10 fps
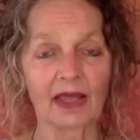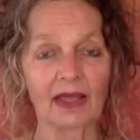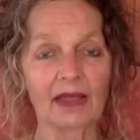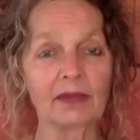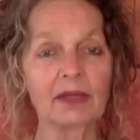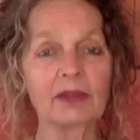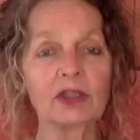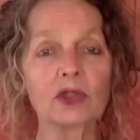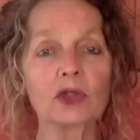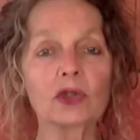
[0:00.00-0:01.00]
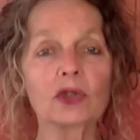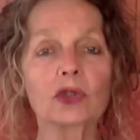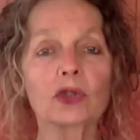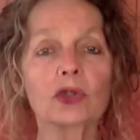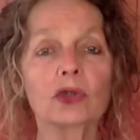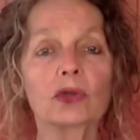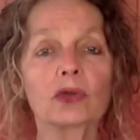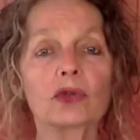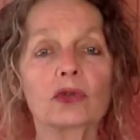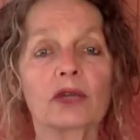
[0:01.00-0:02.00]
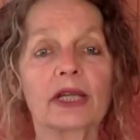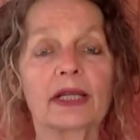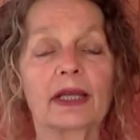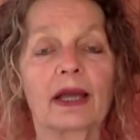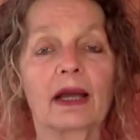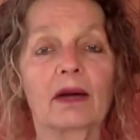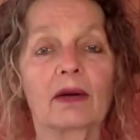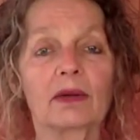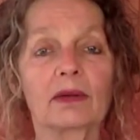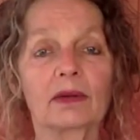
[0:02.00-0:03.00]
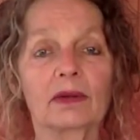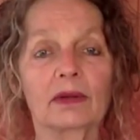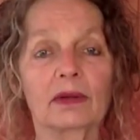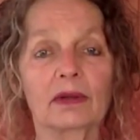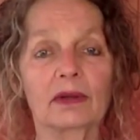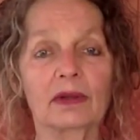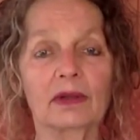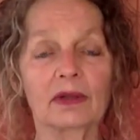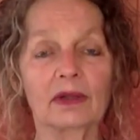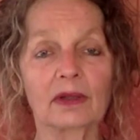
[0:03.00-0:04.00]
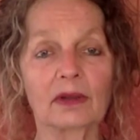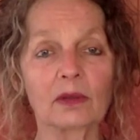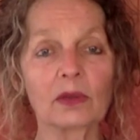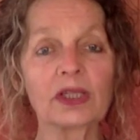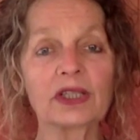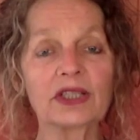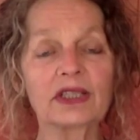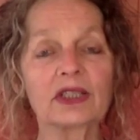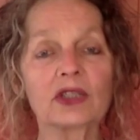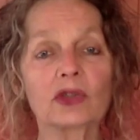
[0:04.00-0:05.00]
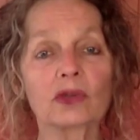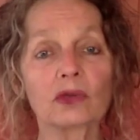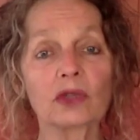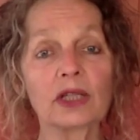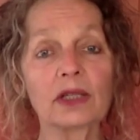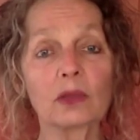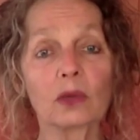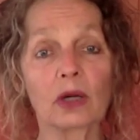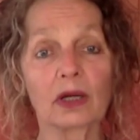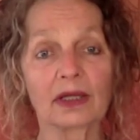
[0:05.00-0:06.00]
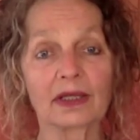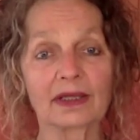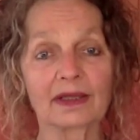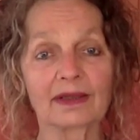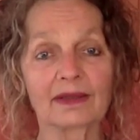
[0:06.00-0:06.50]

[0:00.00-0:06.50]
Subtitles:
And maybe just choose right now. What is it that you really want?